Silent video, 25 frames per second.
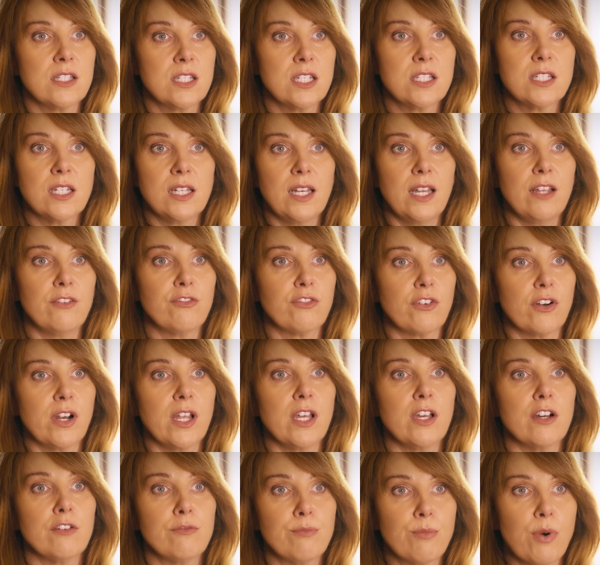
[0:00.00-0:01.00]
to
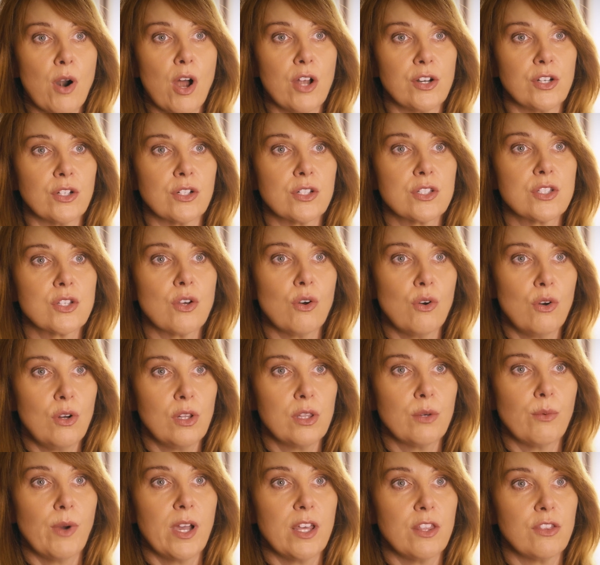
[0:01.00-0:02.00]
delivery of products
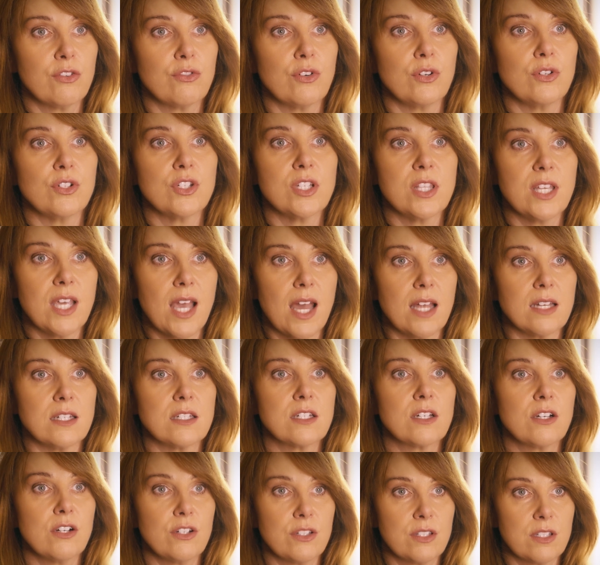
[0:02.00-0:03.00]
all the way through to the
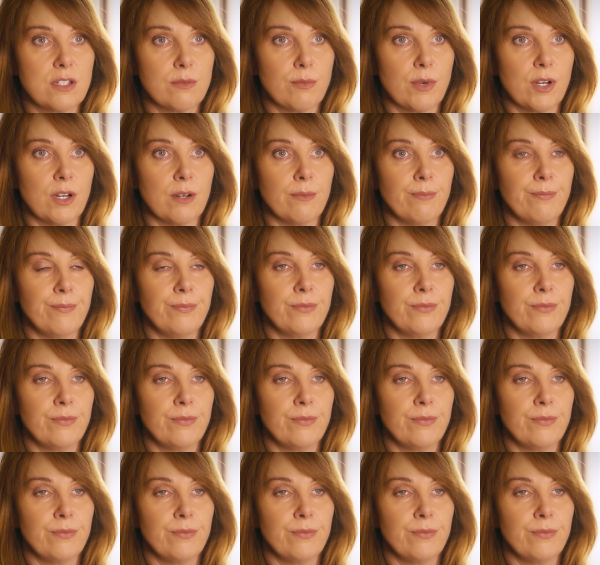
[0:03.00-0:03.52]
end customer.